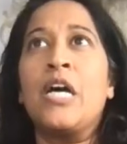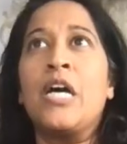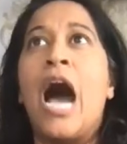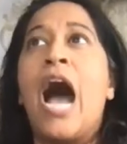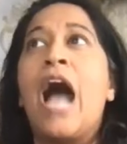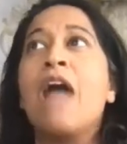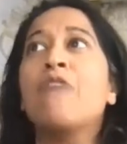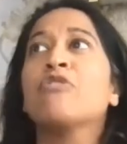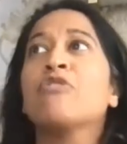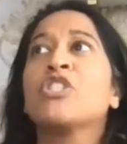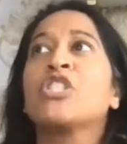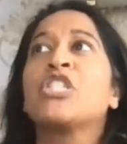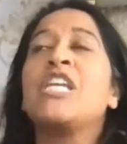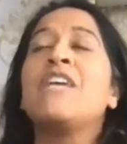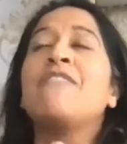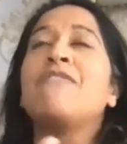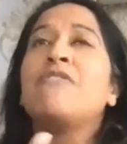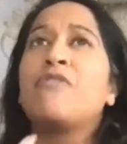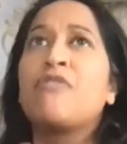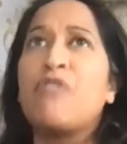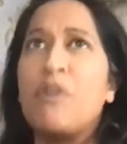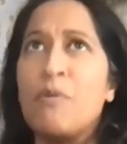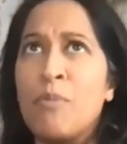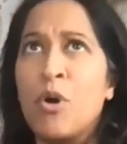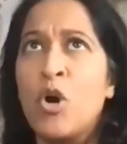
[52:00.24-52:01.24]
I
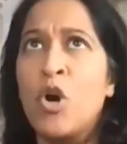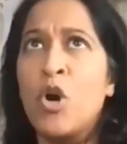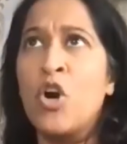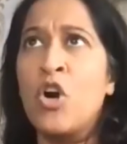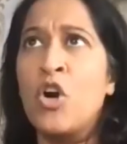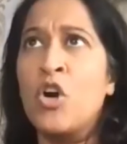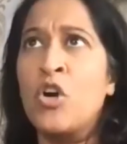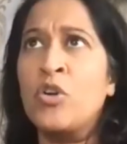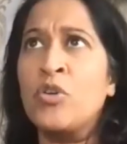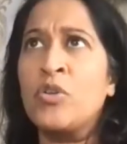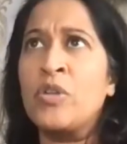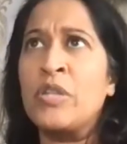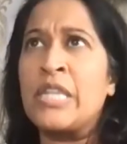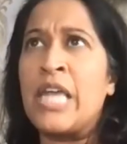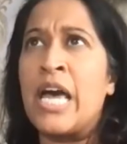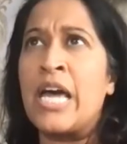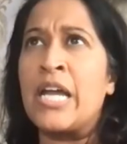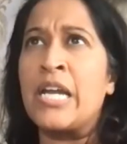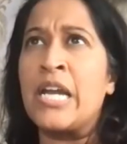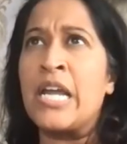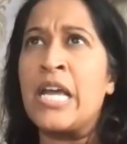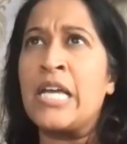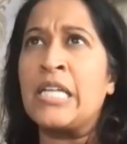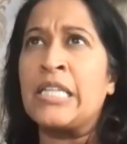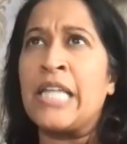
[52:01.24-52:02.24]
received from her
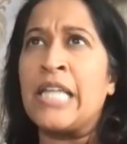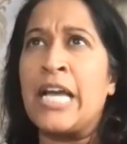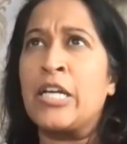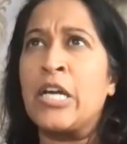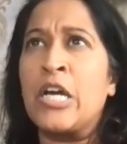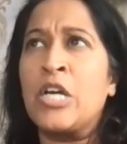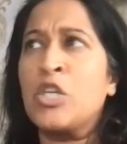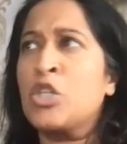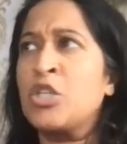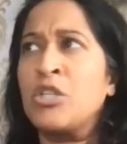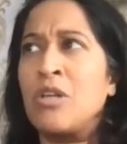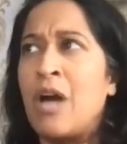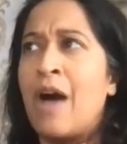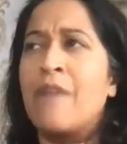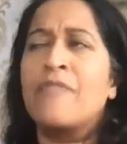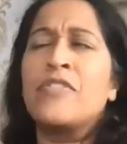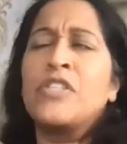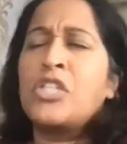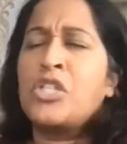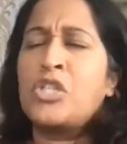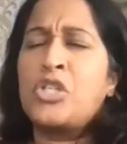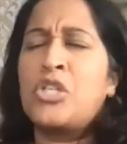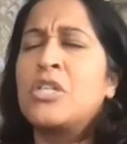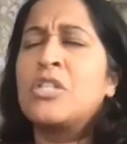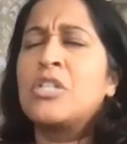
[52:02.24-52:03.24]
that like
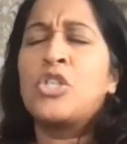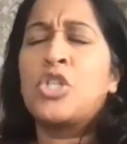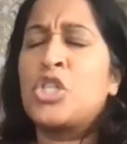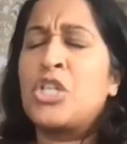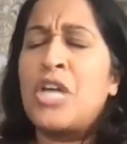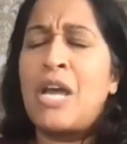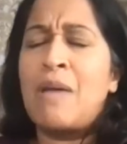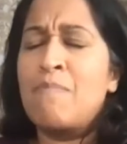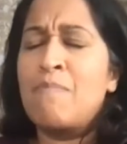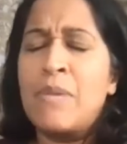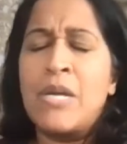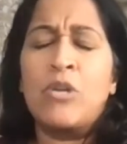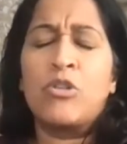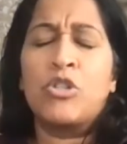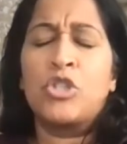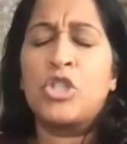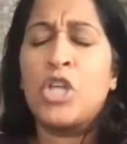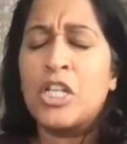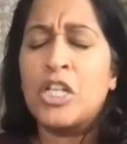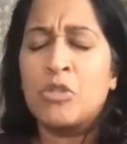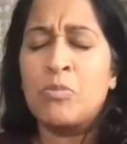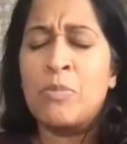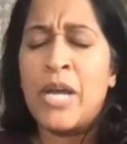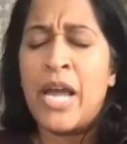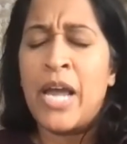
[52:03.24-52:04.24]
obviously she didn't shame me or
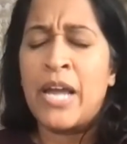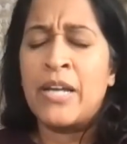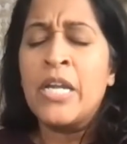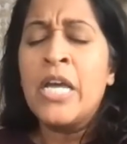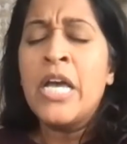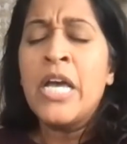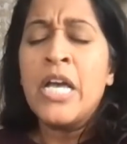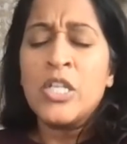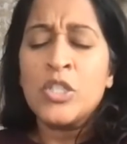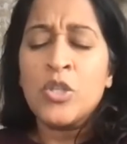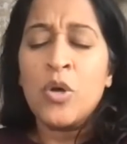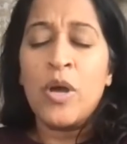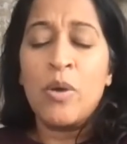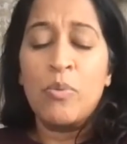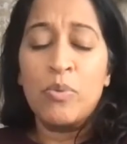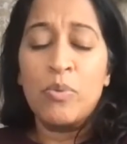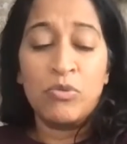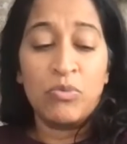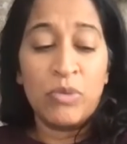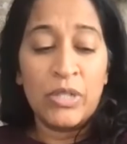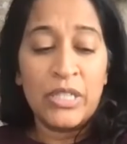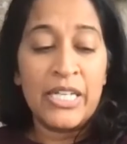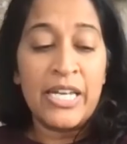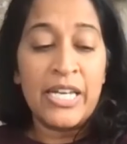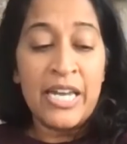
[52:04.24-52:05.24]
judge me and so it
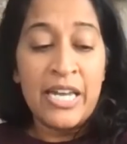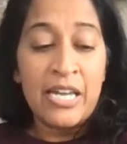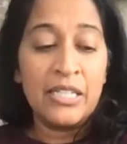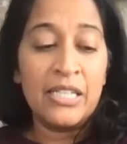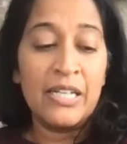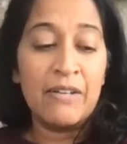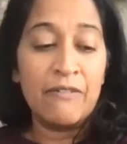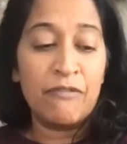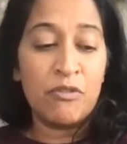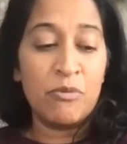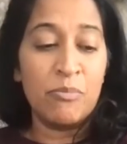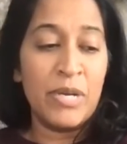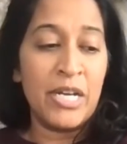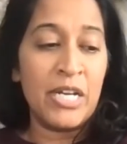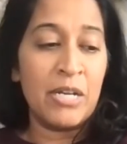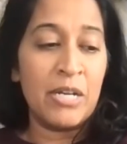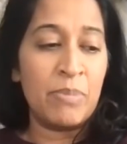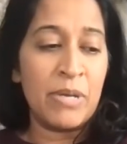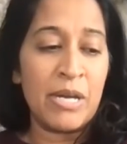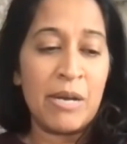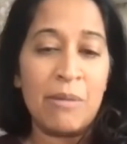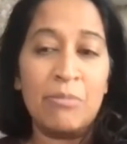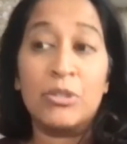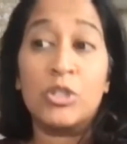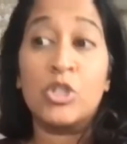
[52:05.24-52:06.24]
was really healing for me to
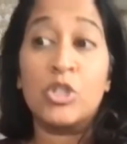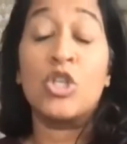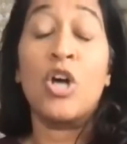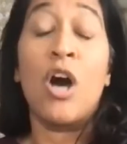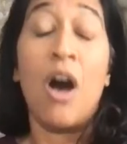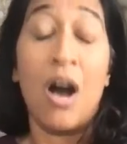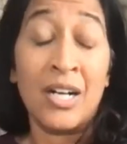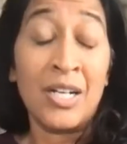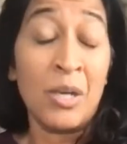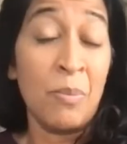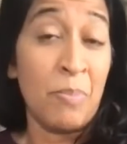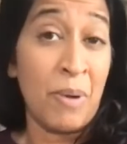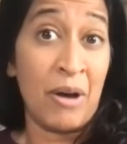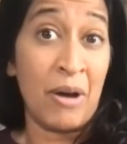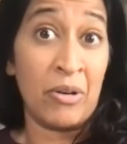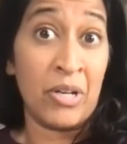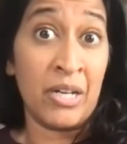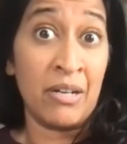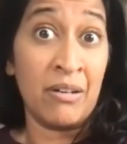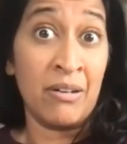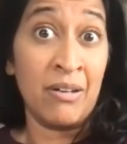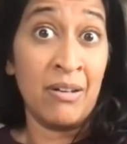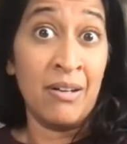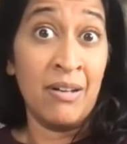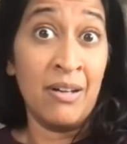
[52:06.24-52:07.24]
be able to talk about
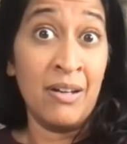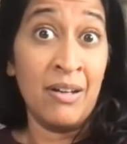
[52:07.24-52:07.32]
it.